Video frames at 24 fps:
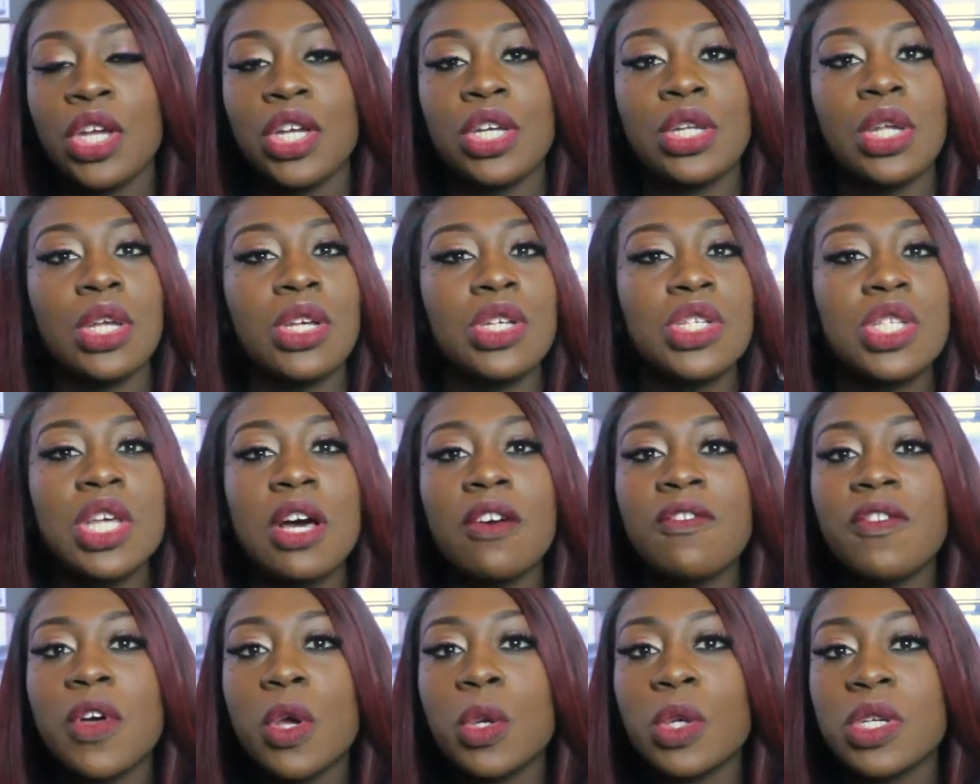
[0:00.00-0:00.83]
You know, you
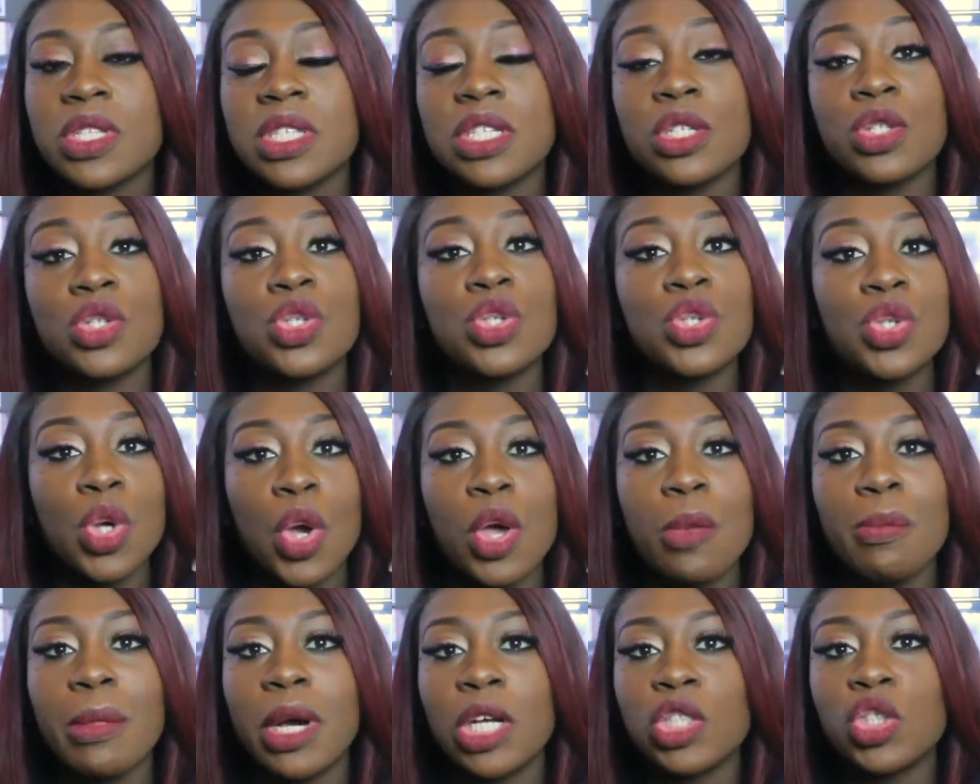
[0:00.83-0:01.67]
start focusing
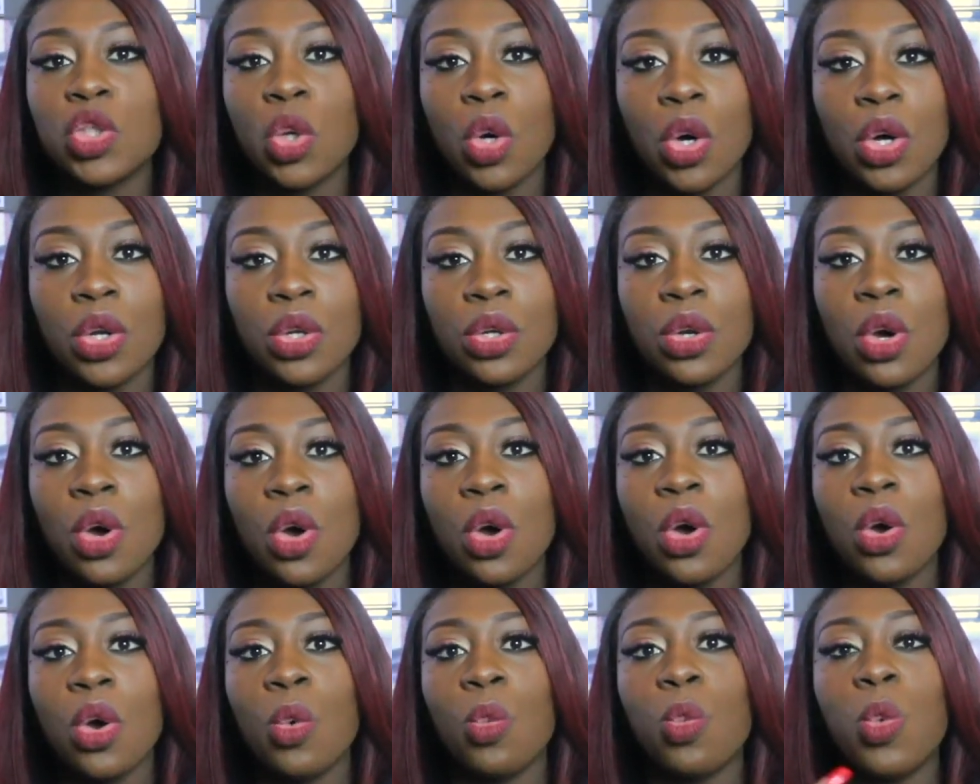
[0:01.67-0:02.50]
so much on
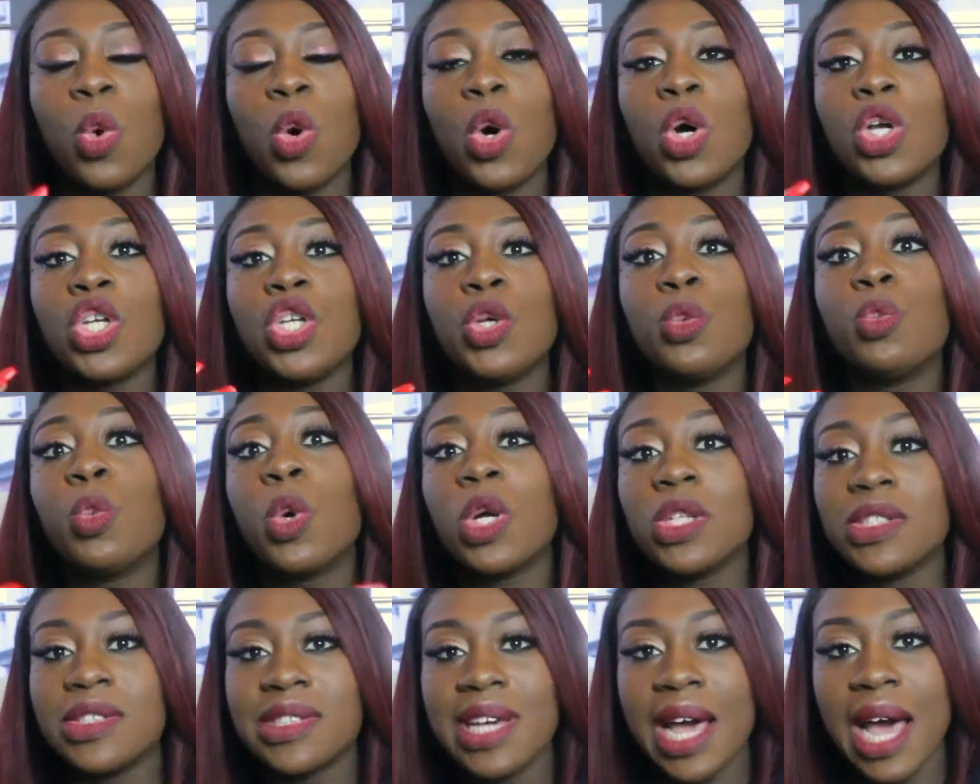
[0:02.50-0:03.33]
what you
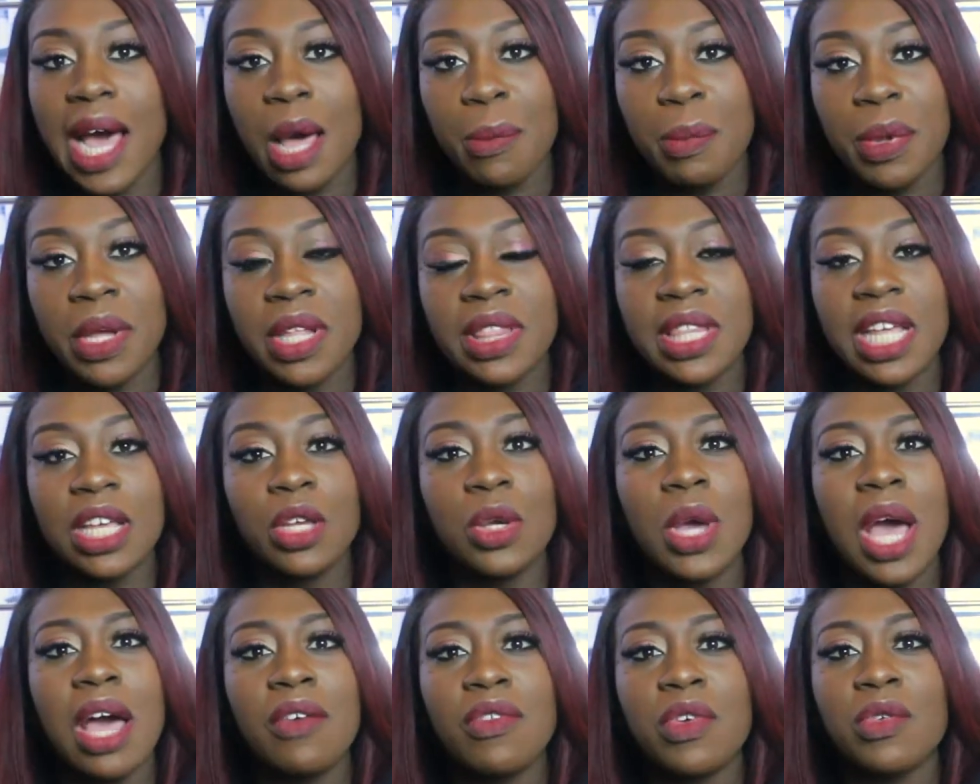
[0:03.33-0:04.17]
want to happen that
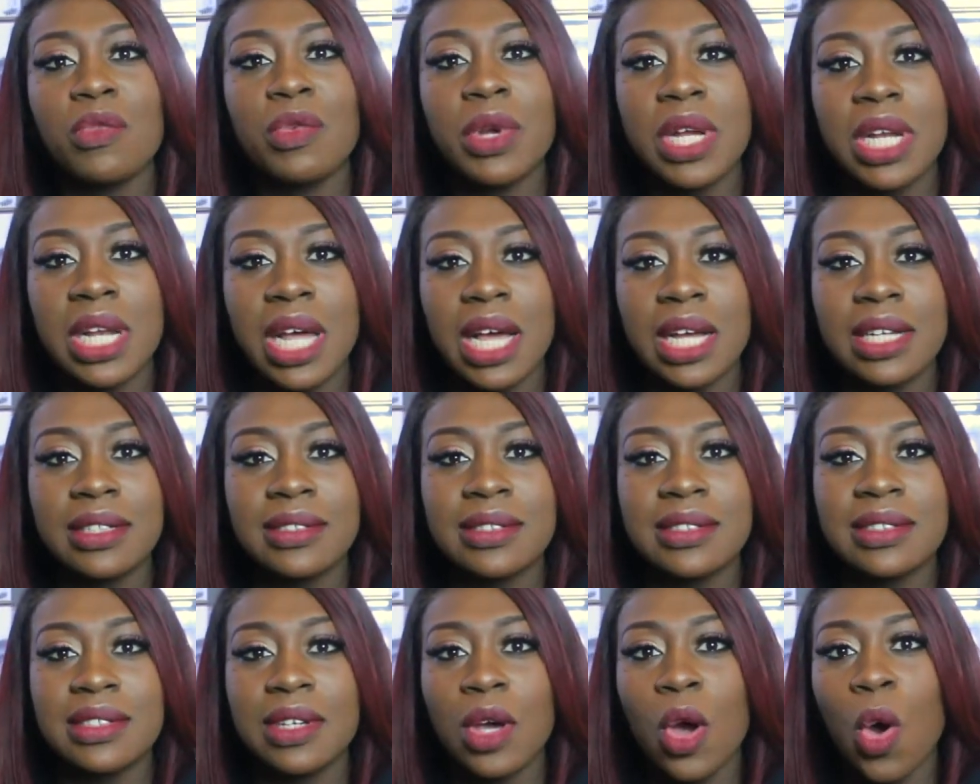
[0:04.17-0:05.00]
you haven't
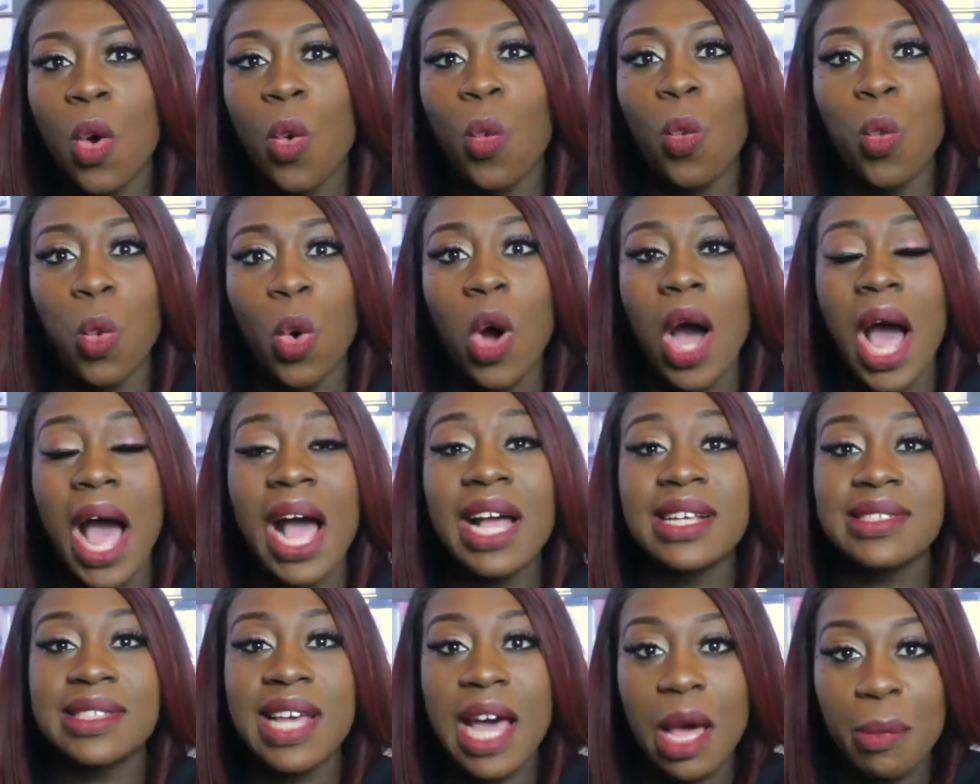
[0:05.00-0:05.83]
realized what
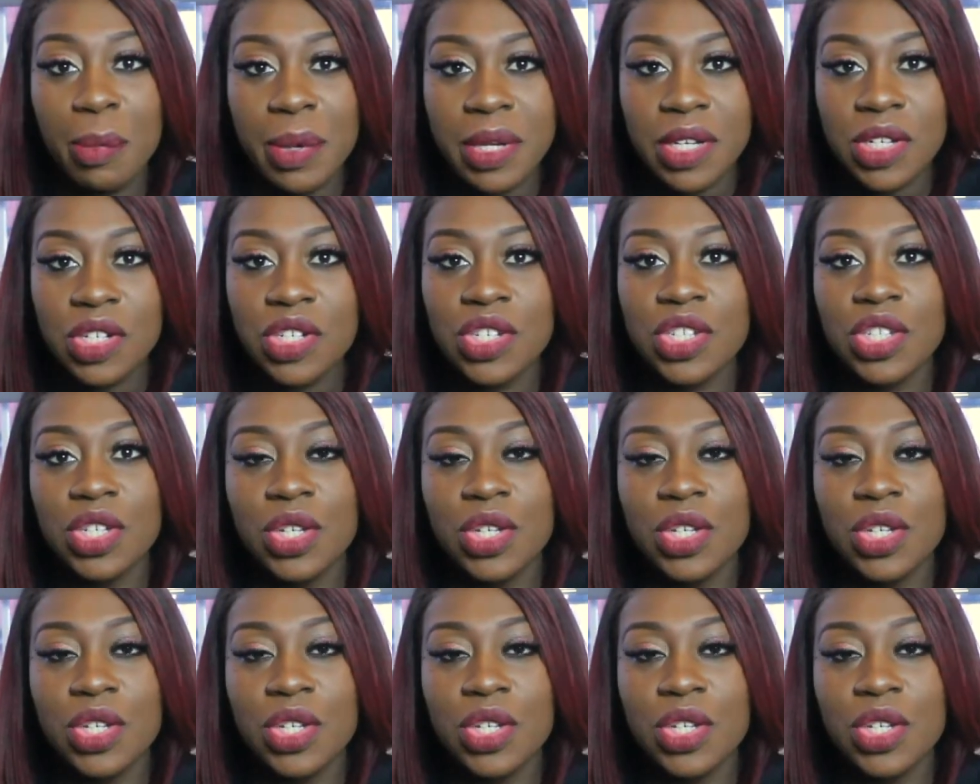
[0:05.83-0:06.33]
has happened.